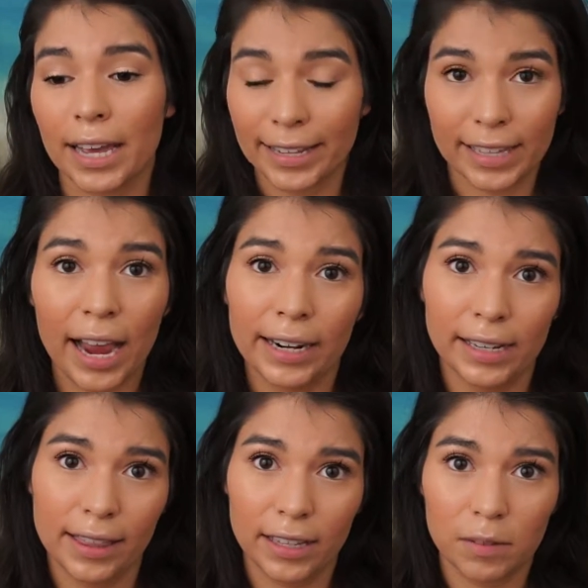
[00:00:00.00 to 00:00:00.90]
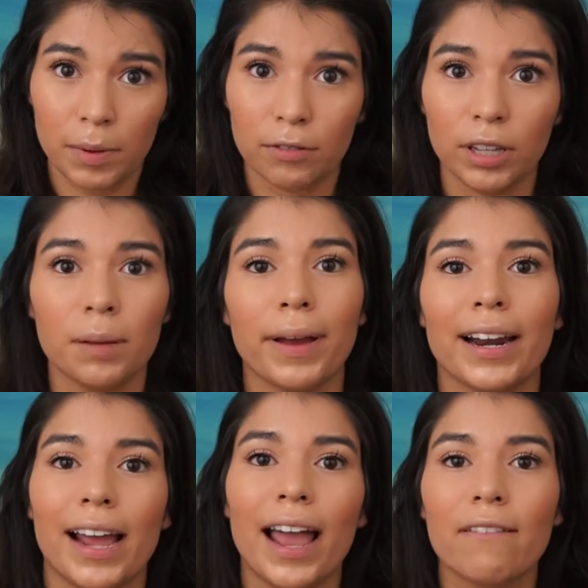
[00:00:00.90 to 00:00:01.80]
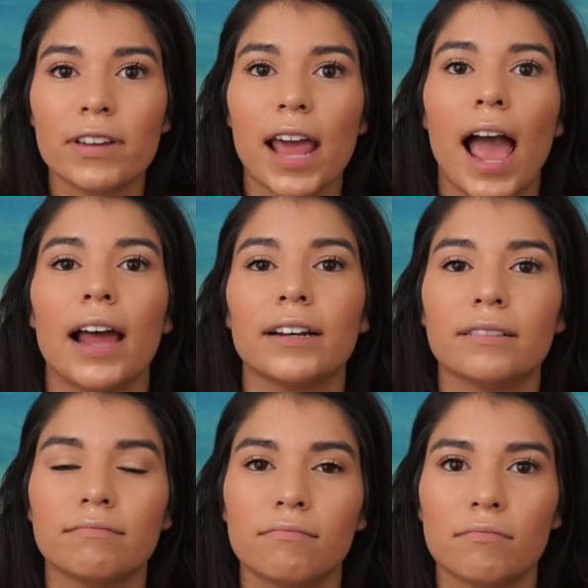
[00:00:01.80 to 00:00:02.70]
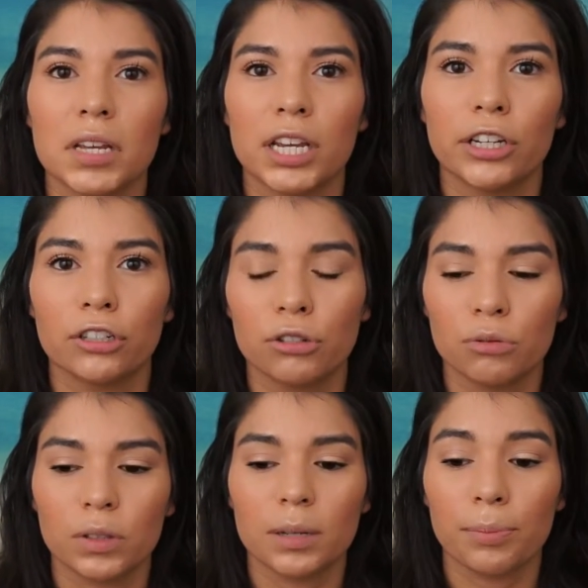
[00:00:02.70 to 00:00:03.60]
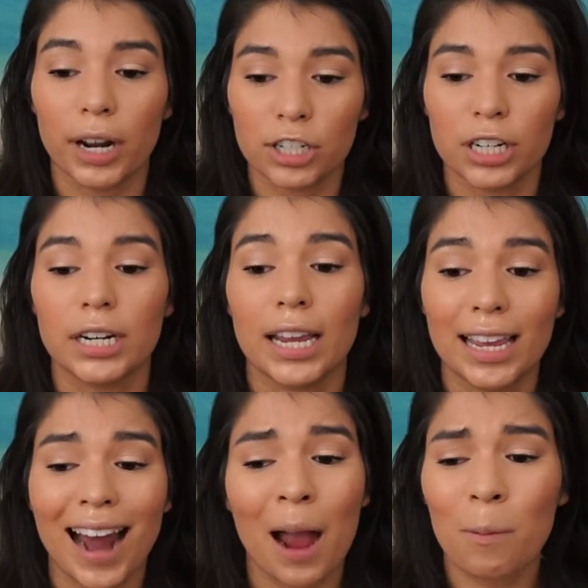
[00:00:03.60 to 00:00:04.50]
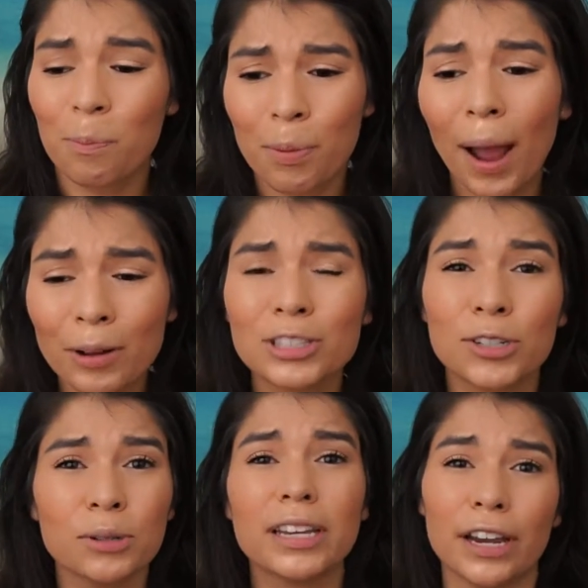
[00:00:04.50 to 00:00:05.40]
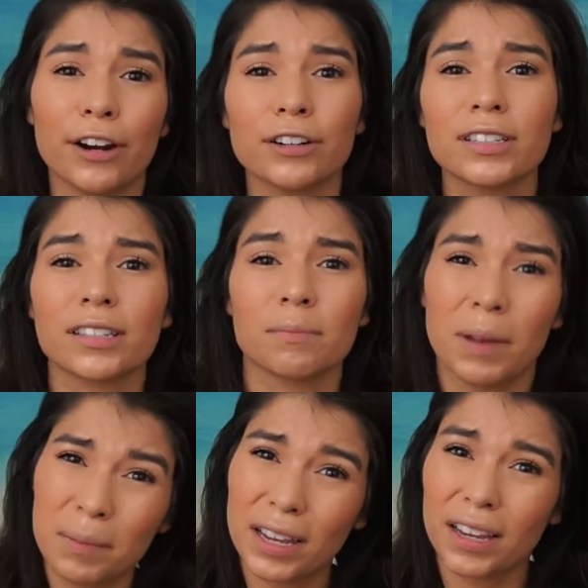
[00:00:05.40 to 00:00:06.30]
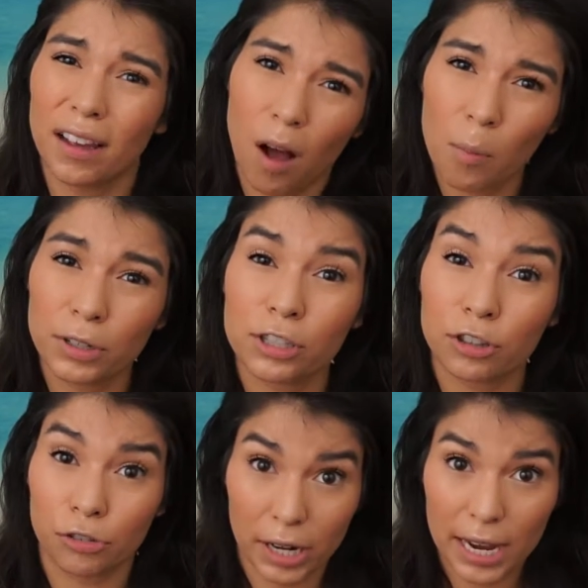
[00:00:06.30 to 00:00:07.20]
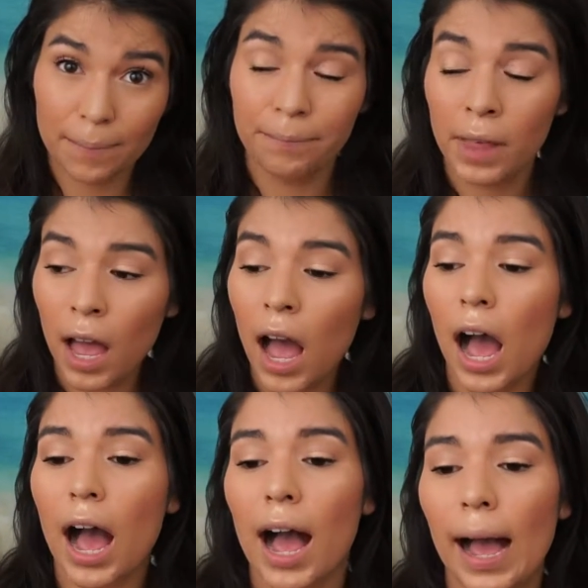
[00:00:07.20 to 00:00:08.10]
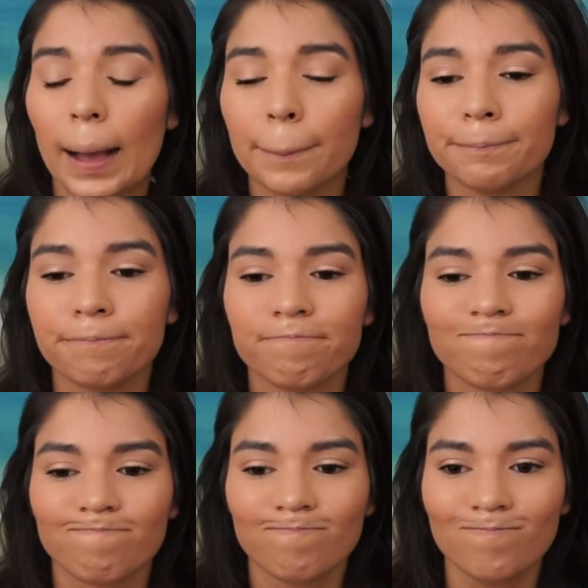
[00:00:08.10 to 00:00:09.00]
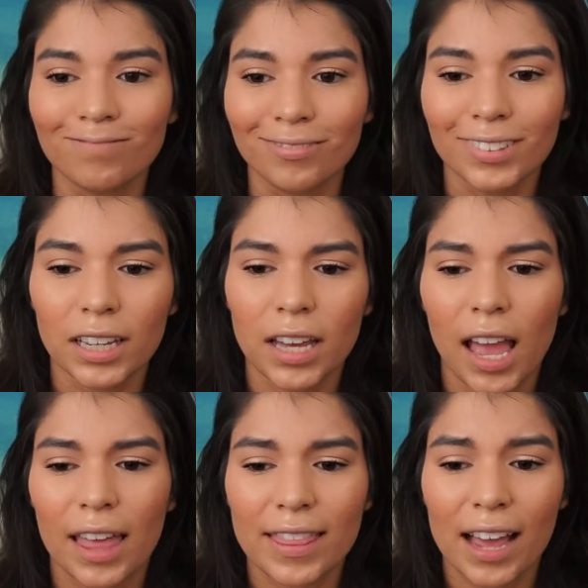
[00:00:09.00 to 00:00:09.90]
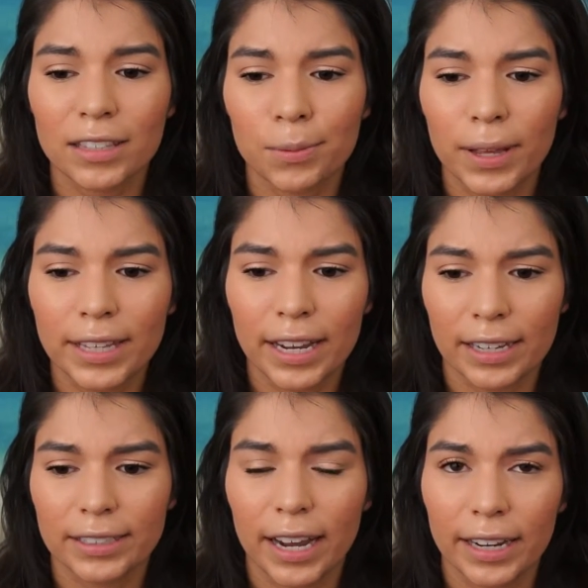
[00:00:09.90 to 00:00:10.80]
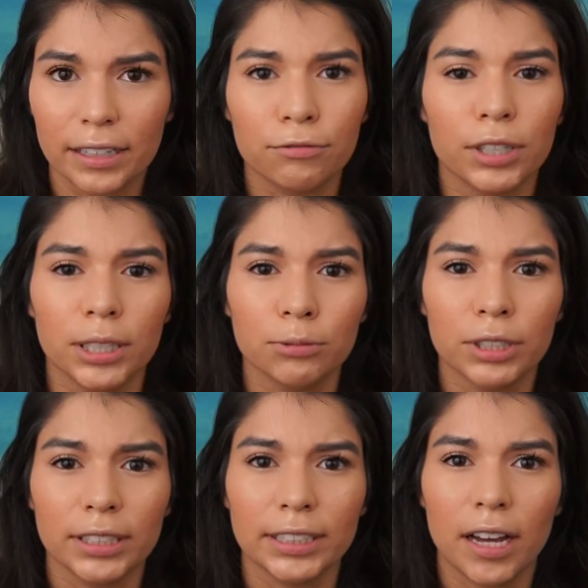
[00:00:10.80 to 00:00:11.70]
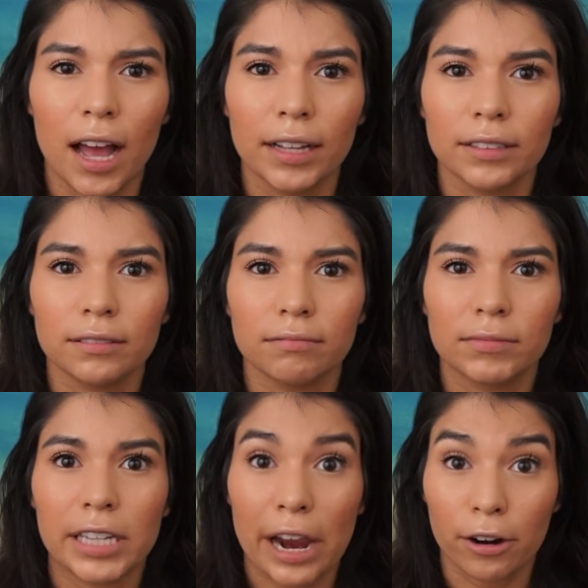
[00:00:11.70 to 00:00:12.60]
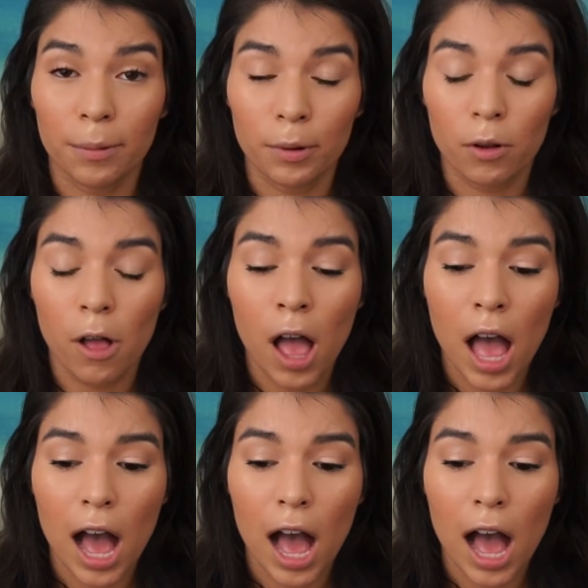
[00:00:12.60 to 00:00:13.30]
anxiety that's been really bad. I haven't had issues with depression in about 2 years, maybe almost 3, and that's when the anxiety really got terrible.